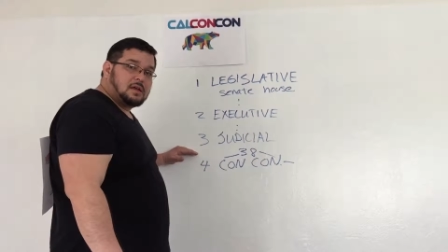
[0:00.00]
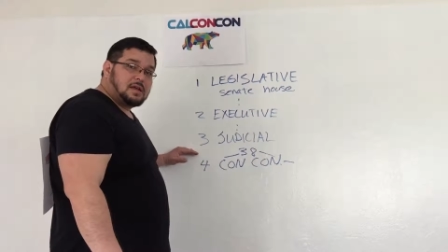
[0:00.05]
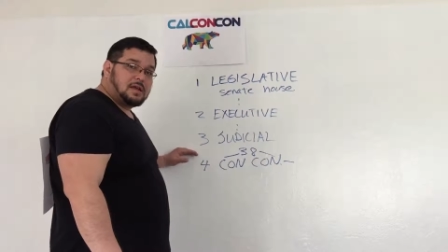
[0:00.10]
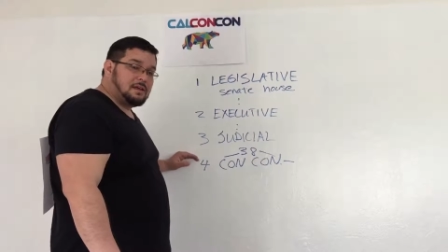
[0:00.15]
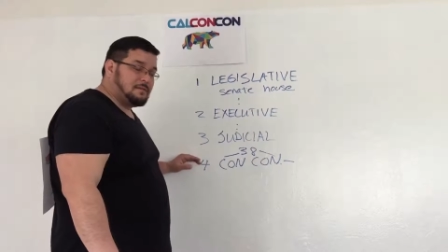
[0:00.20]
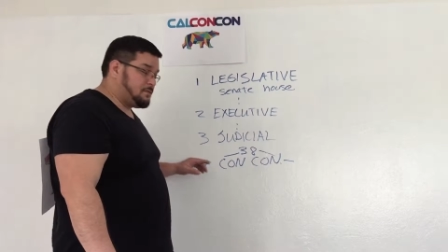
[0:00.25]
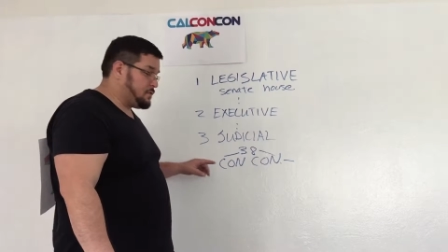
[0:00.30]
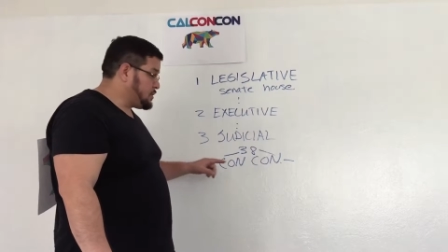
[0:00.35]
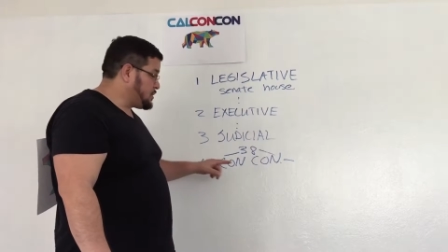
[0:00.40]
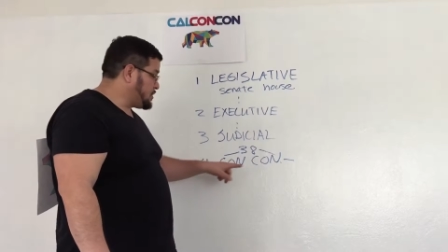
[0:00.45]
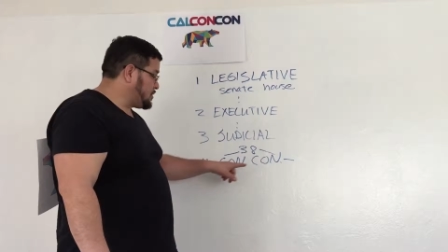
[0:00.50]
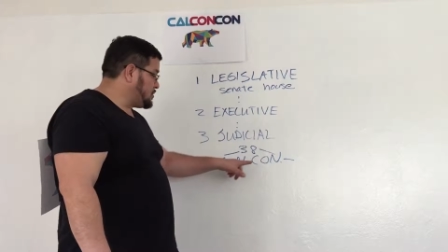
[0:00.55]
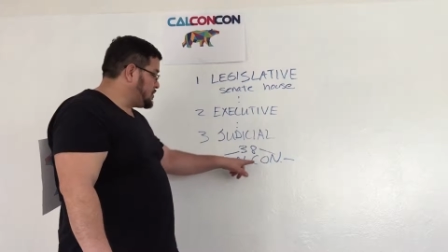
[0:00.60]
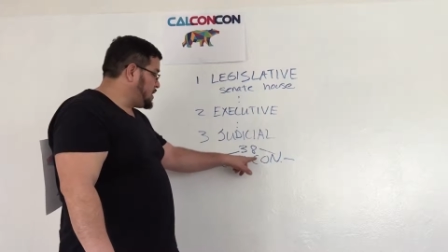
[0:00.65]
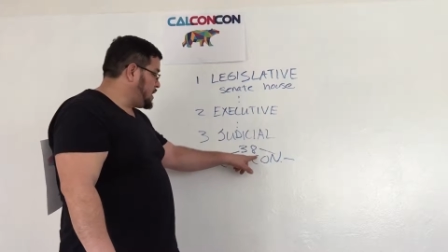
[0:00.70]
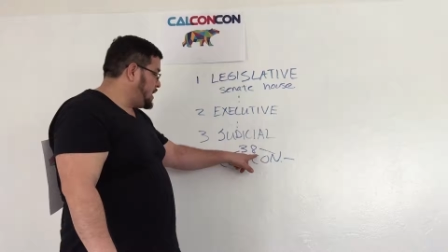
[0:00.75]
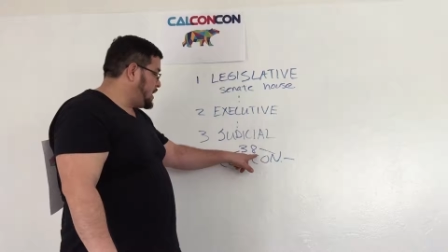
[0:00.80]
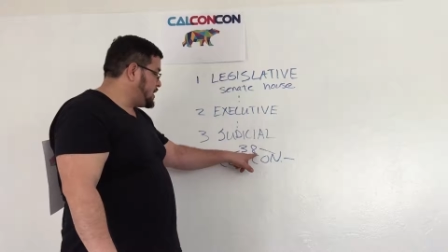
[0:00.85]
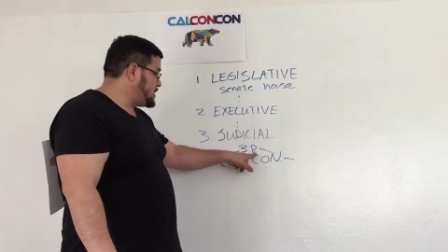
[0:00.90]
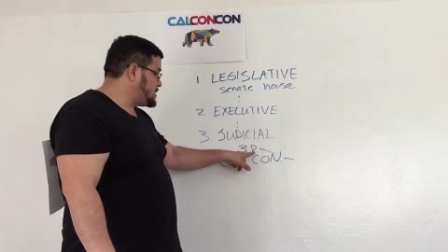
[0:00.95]
if
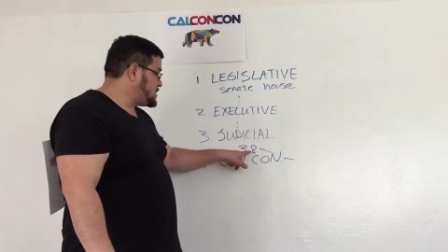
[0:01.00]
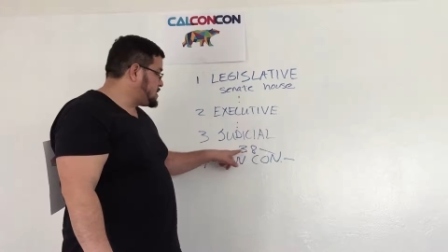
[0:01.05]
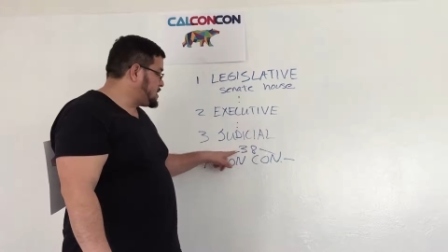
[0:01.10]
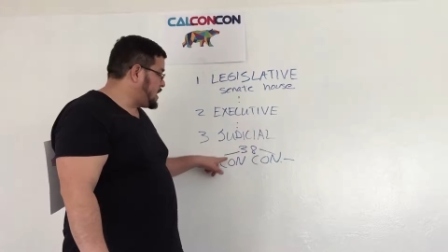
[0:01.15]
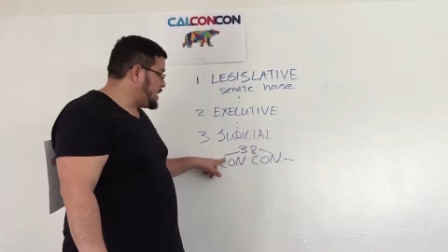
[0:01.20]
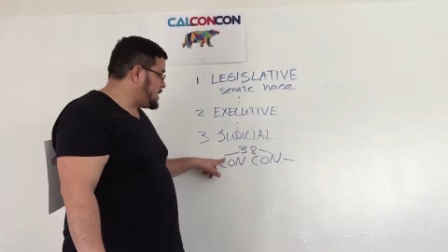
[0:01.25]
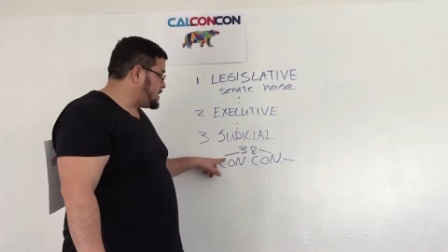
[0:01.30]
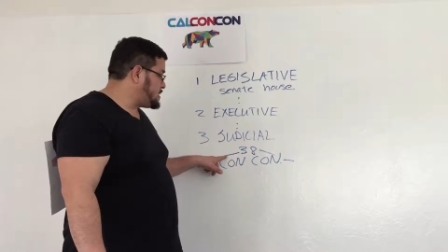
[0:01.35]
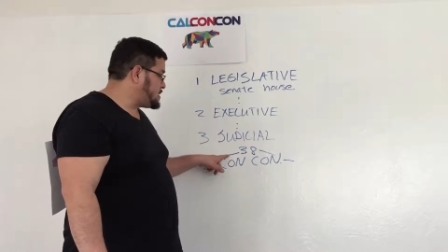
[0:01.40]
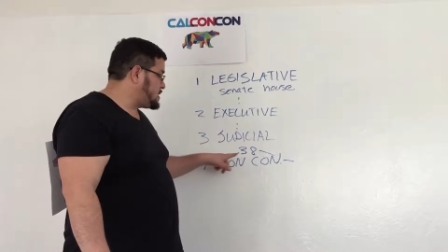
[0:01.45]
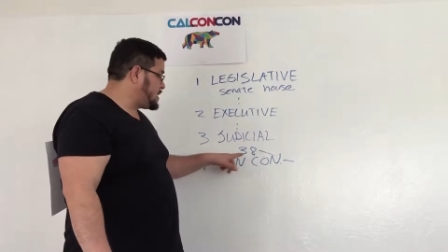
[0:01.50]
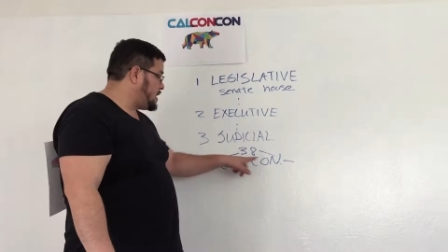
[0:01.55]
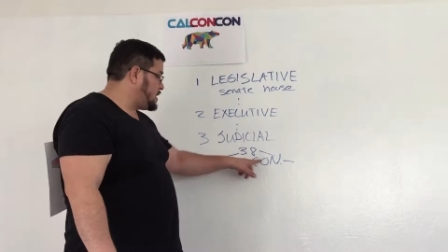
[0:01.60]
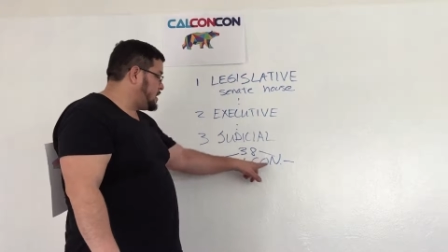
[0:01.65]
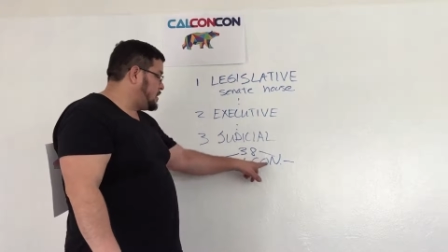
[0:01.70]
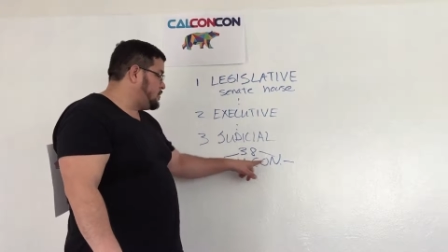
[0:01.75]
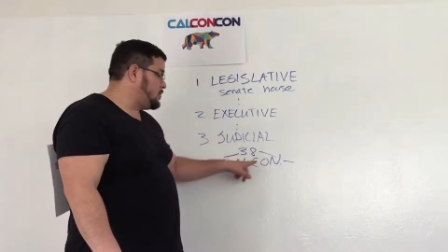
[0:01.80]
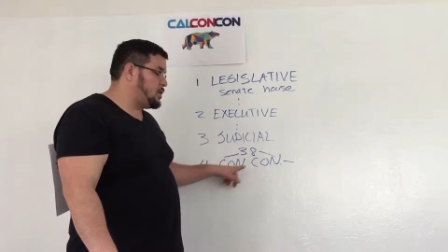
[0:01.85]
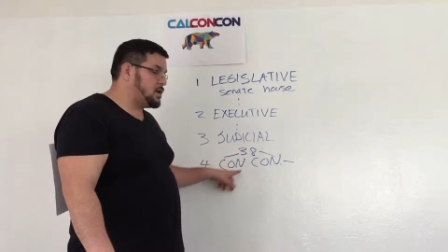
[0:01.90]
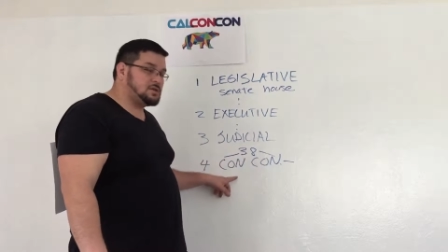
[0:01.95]
38 states say
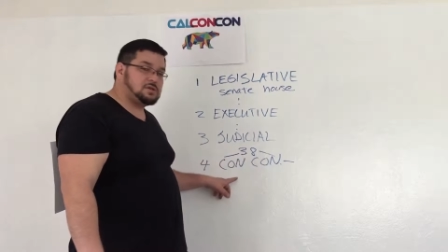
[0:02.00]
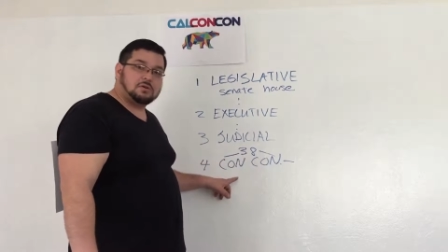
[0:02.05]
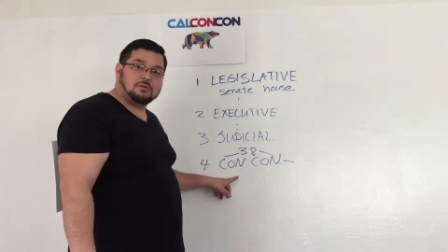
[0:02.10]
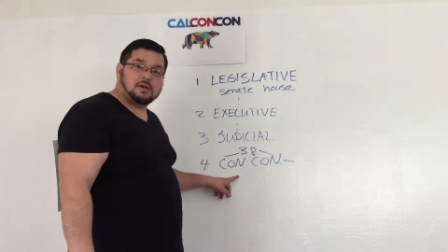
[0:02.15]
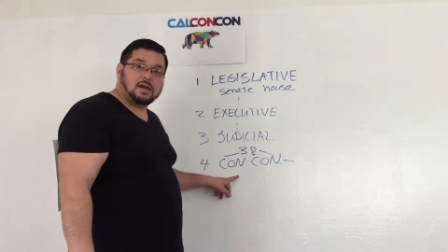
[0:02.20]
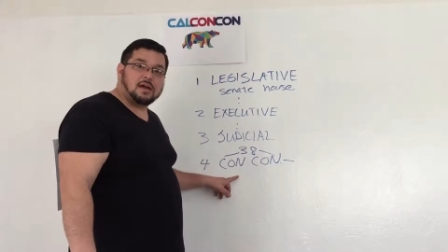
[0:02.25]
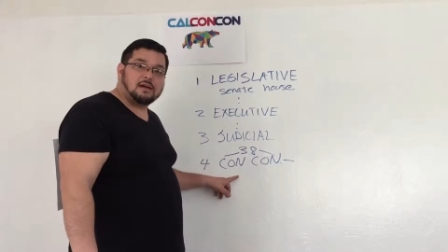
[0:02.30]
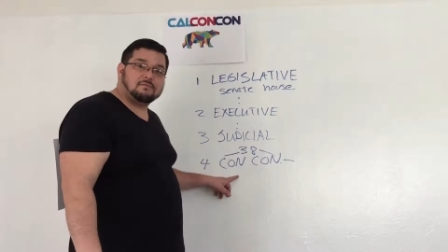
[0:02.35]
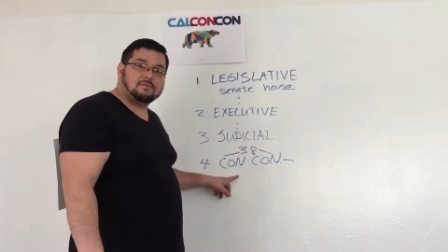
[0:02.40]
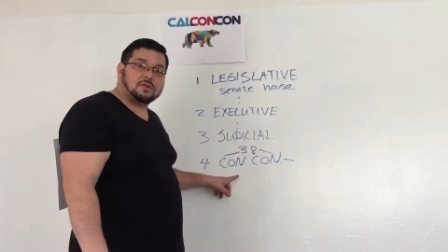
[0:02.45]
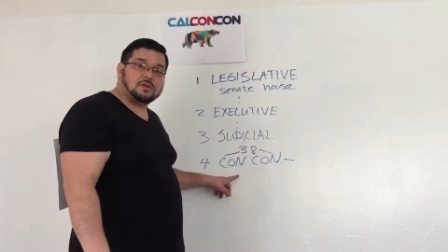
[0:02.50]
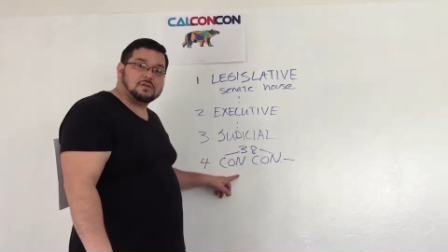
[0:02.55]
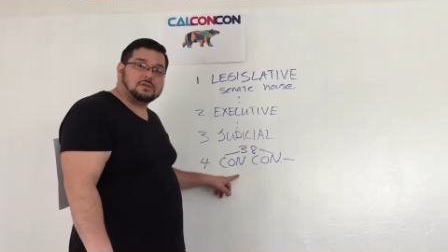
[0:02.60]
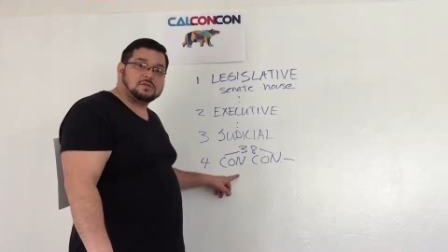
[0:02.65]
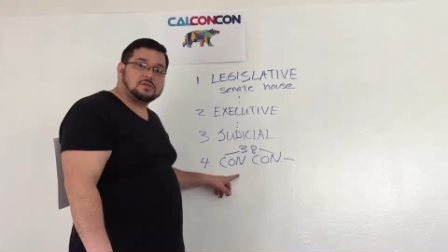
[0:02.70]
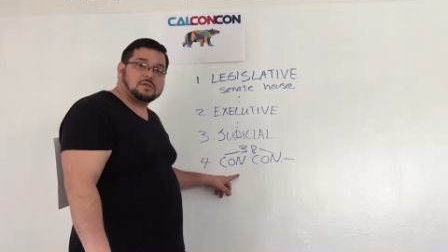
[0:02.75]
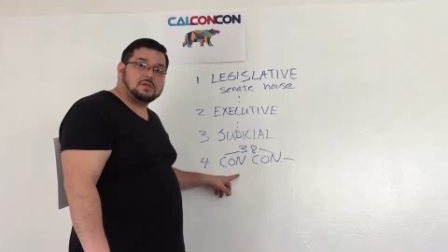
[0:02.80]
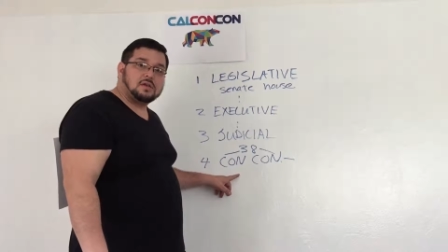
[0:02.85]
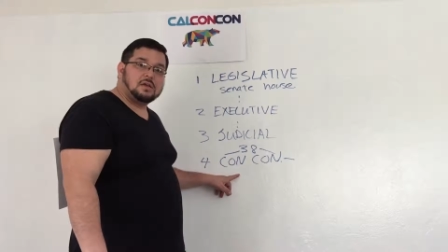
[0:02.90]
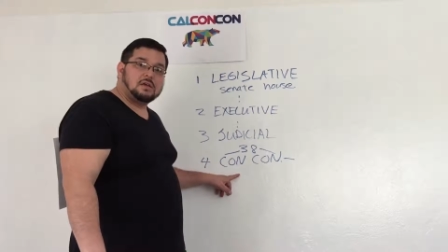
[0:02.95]
they want to have
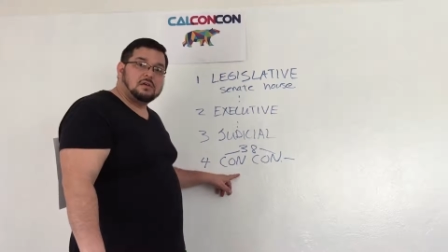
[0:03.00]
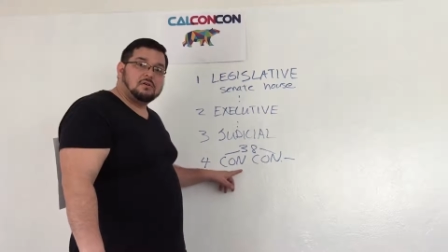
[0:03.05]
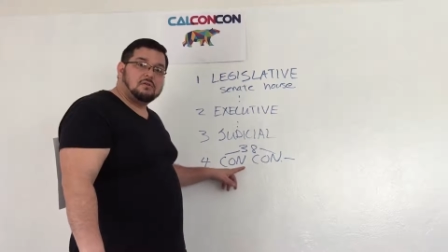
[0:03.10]
this.